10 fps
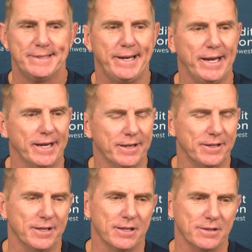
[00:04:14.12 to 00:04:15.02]

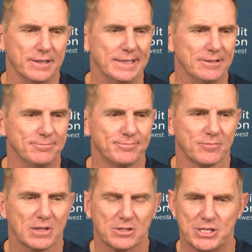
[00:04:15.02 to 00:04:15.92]
and then
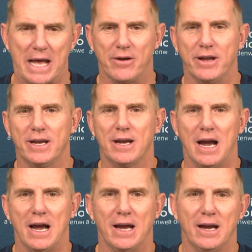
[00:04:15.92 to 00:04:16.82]
Saturday
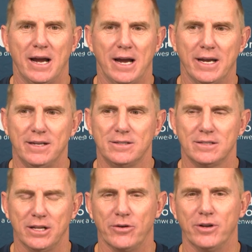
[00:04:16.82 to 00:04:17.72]
I
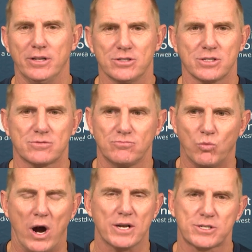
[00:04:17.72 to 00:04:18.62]
literally just
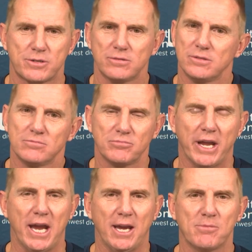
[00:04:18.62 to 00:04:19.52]
watched
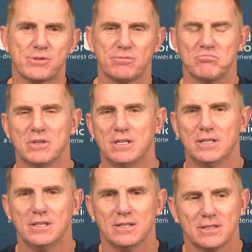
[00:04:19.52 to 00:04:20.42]
games and
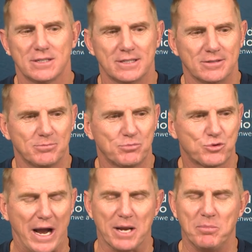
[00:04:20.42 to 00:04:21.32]

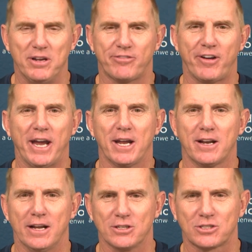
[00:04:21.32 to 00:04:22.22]
tried to be a
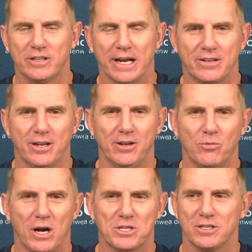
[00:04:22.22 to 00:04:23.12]
fan. Honestly, I tend to
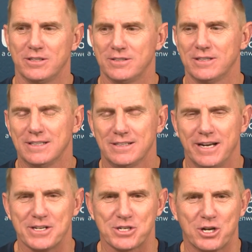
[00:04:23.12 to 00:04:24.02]
watch it
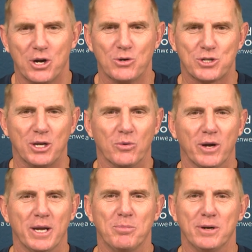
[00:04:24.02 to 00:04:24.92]
as a coach
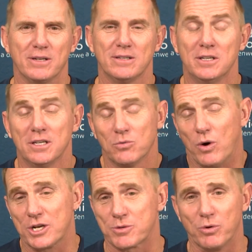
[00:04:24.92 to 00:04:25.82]
anyway, but
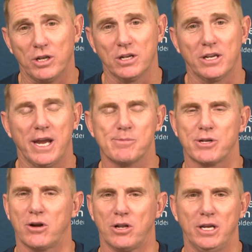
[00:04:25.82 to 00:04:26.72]
watched some really good games
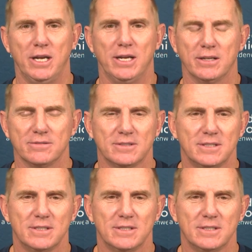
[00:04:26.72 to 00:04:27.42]
in our league